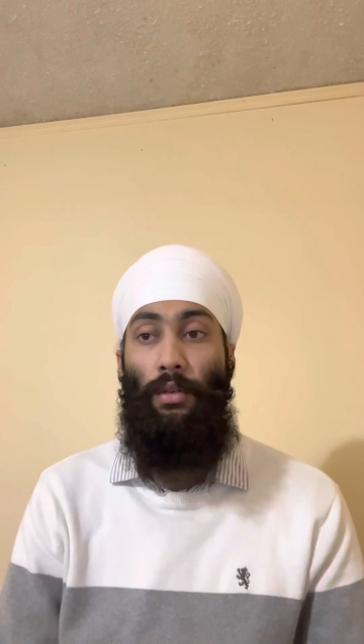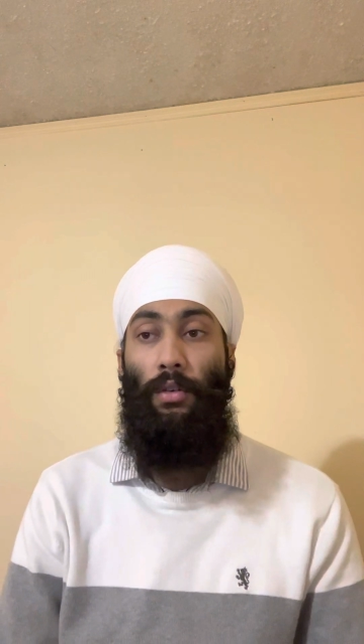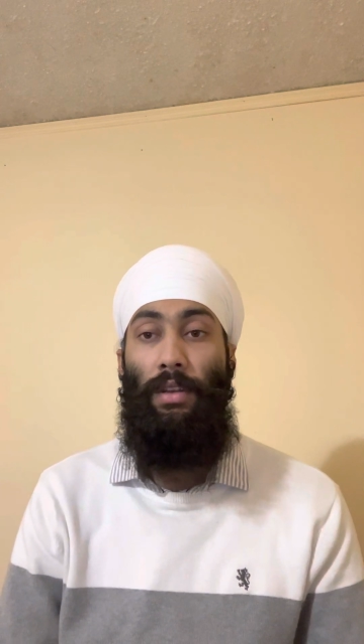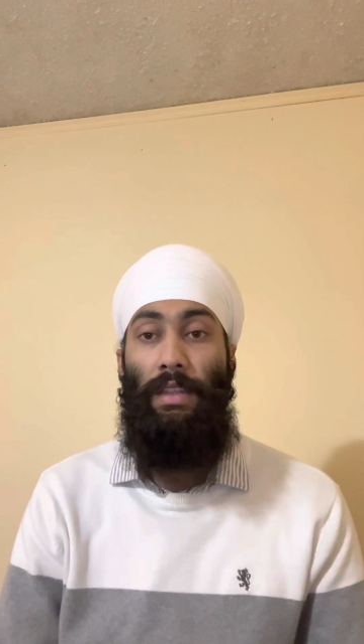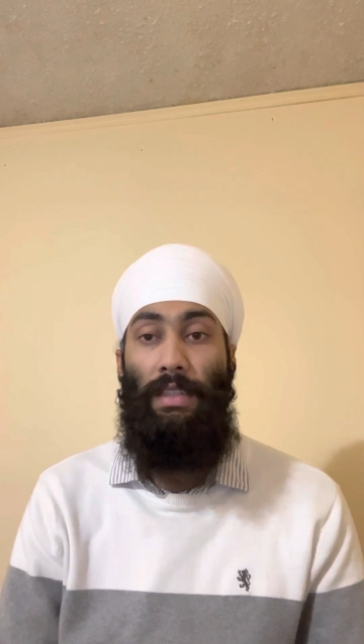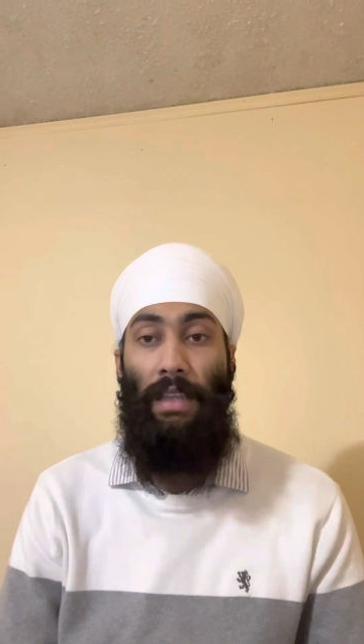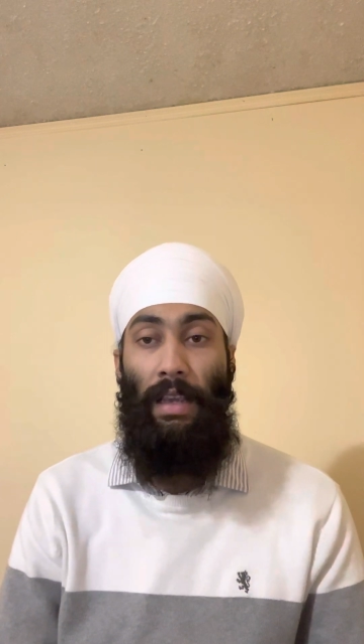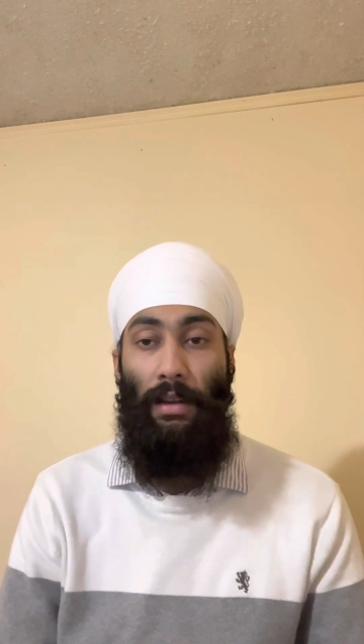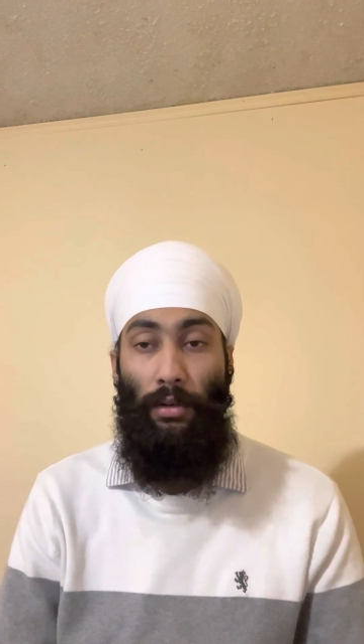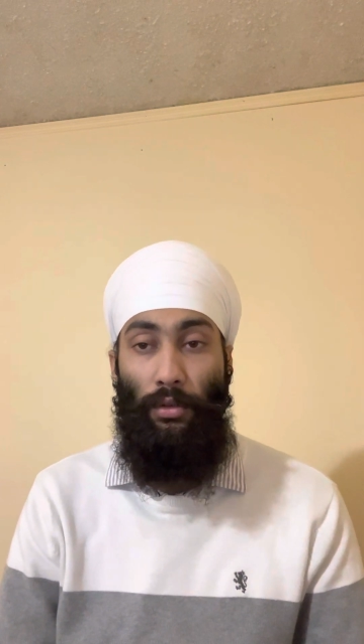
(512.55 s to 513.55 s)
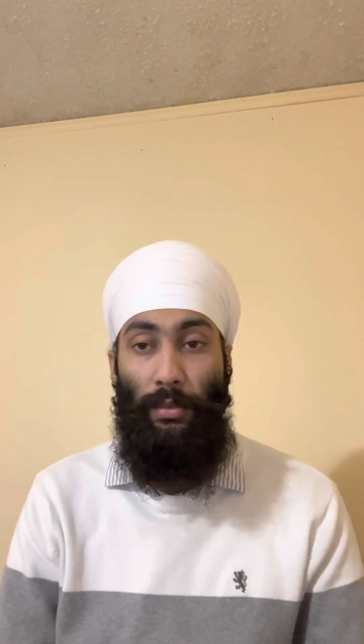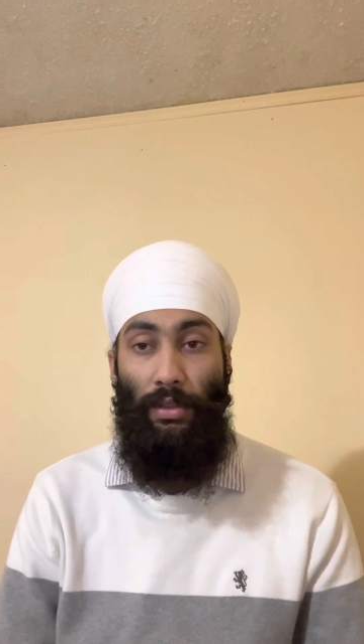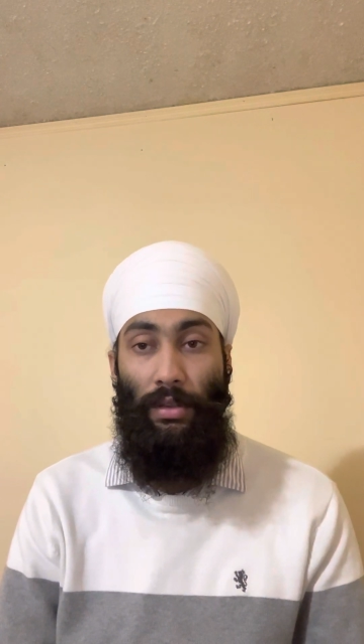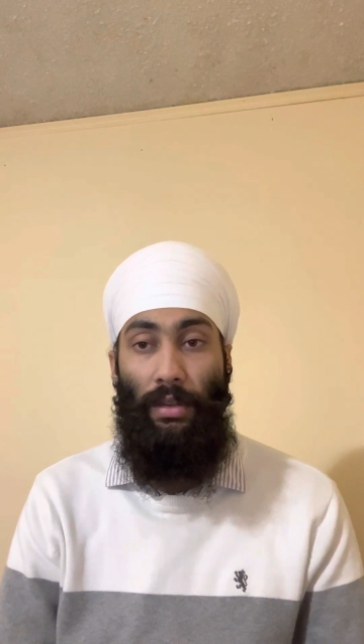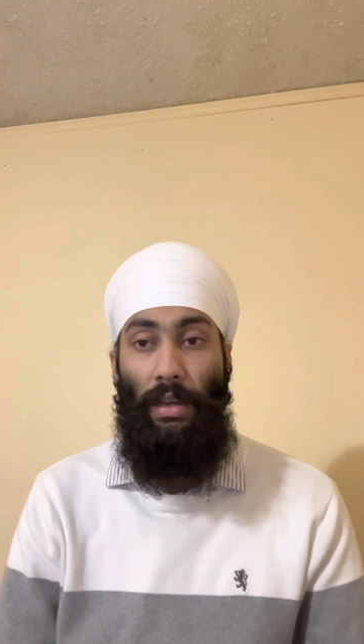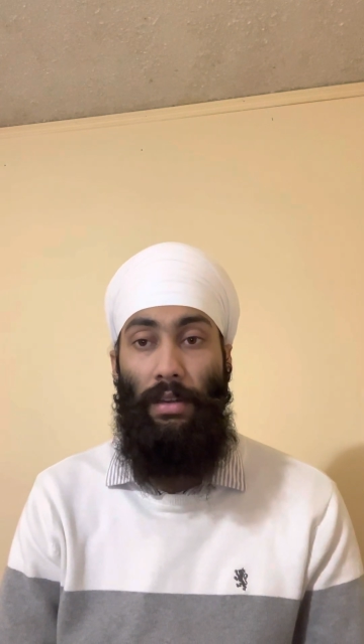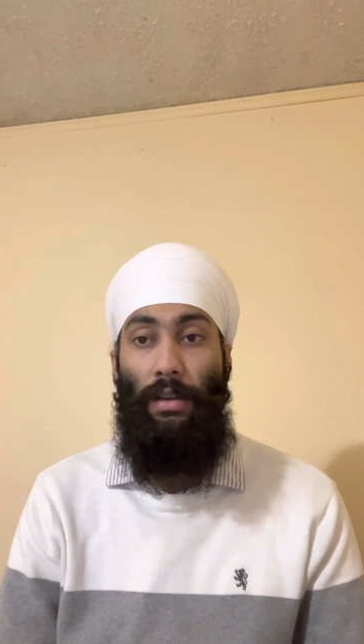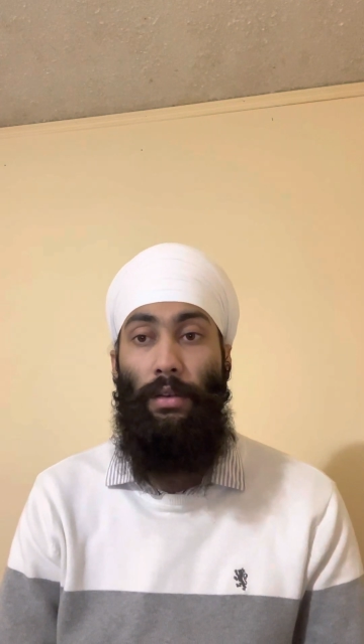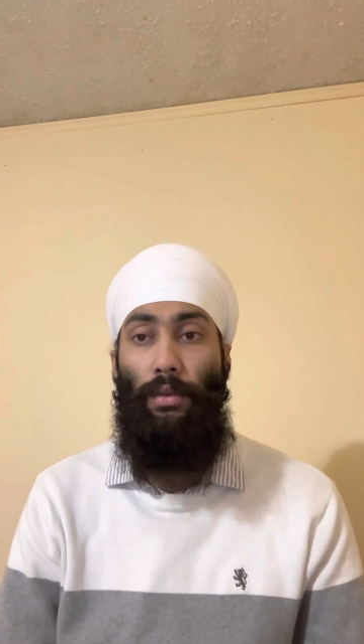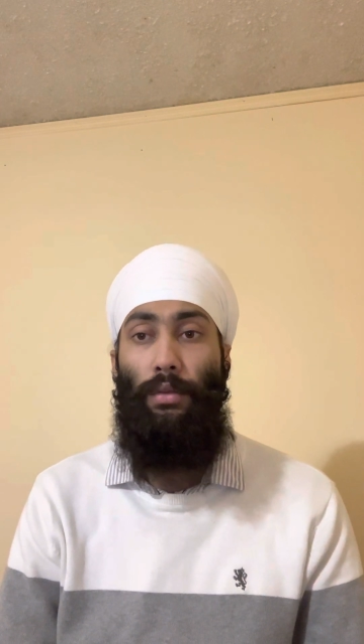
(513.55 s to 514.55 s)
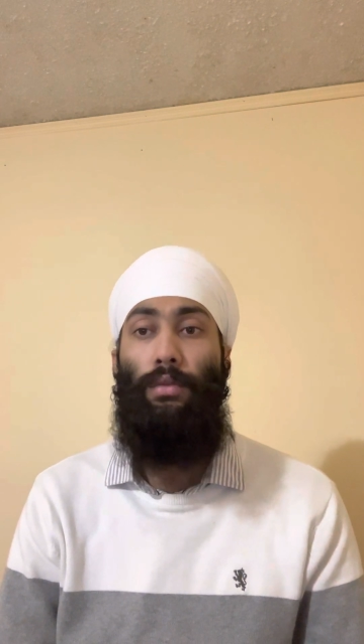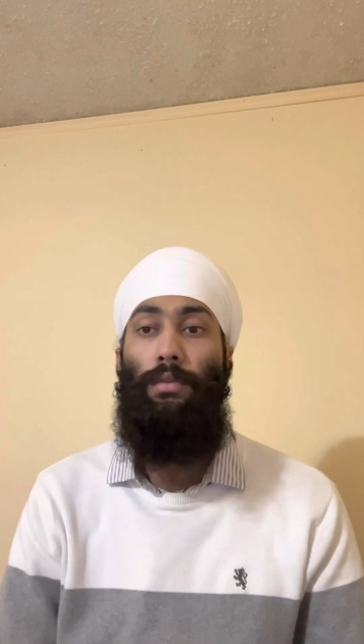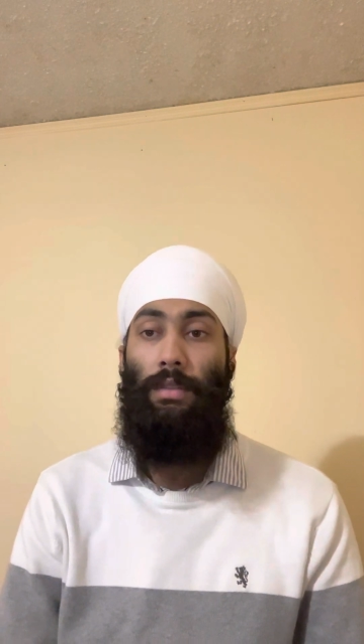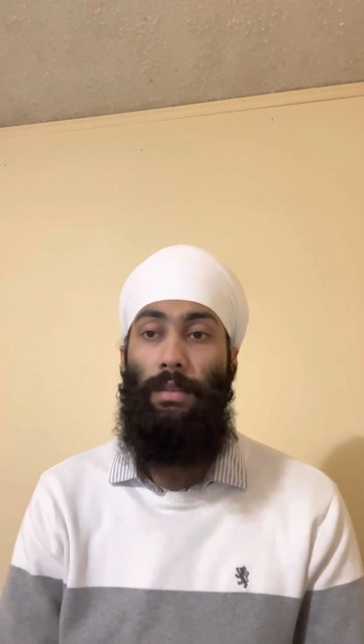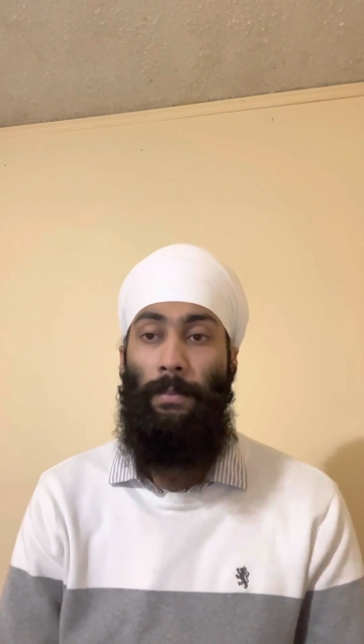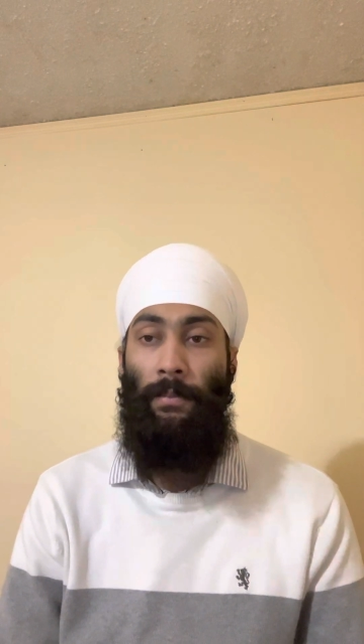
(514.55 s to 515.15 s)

or recycled to be generated new goods.